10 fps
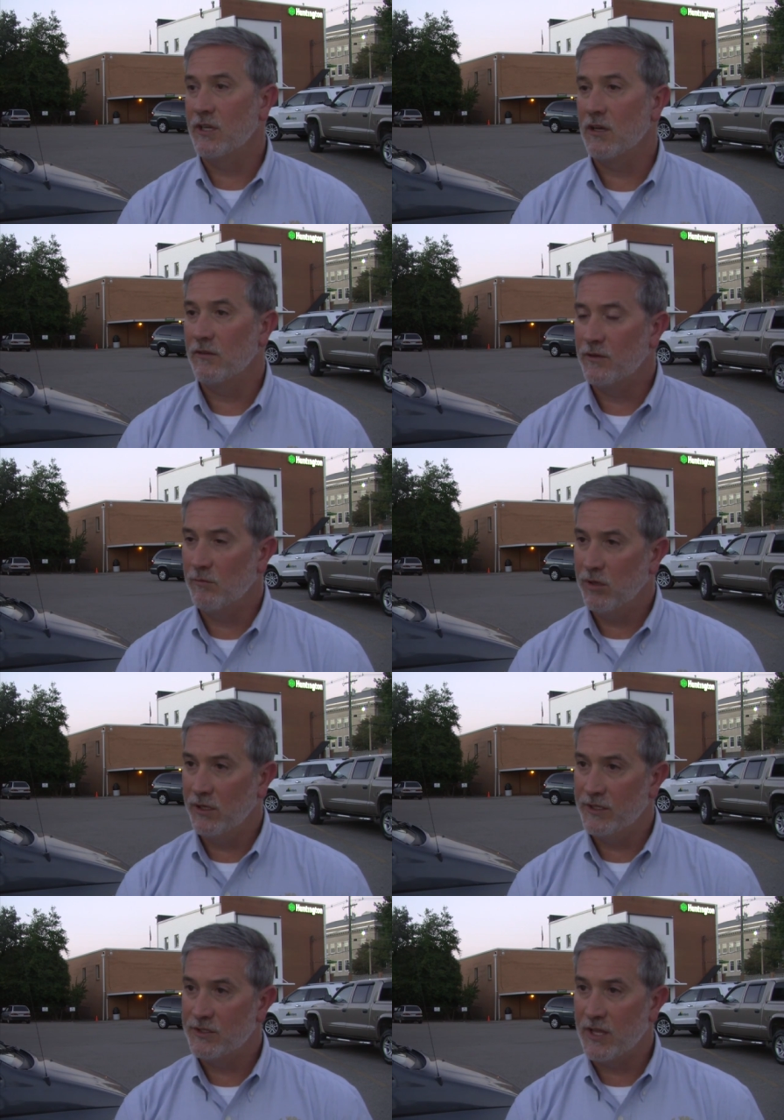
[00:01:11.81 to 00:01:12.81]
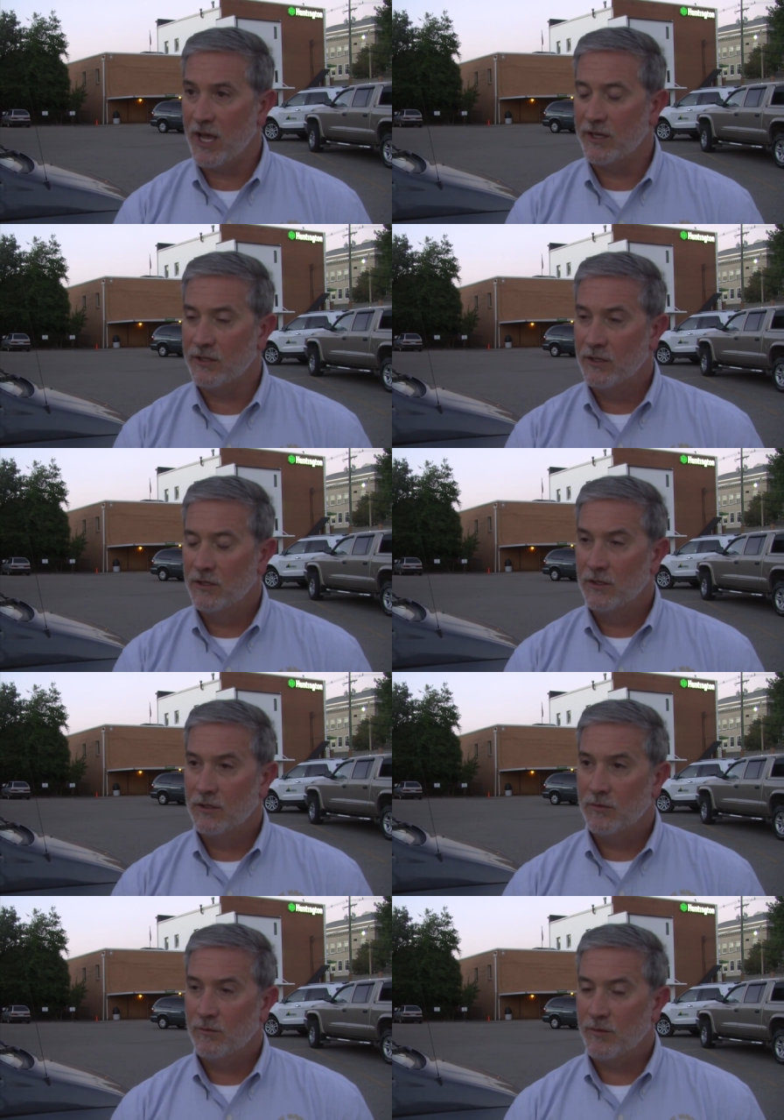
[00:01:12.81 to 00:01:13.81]
kind of completes that
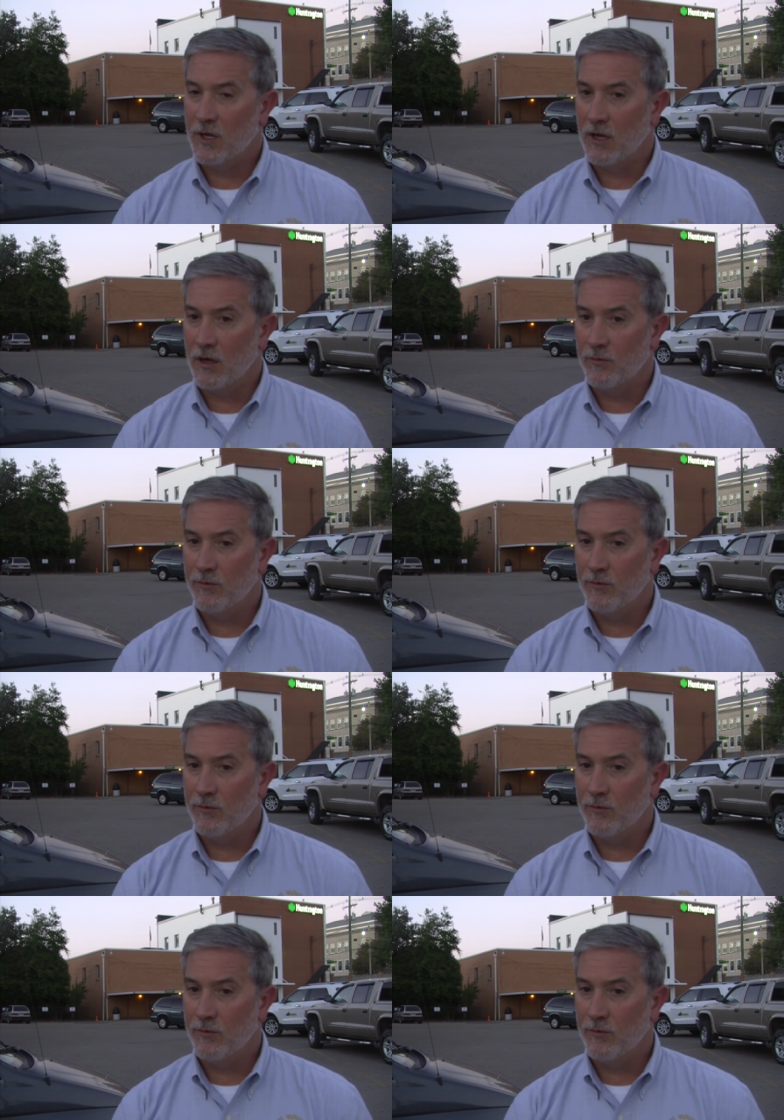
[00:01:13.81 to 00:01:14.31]
uh,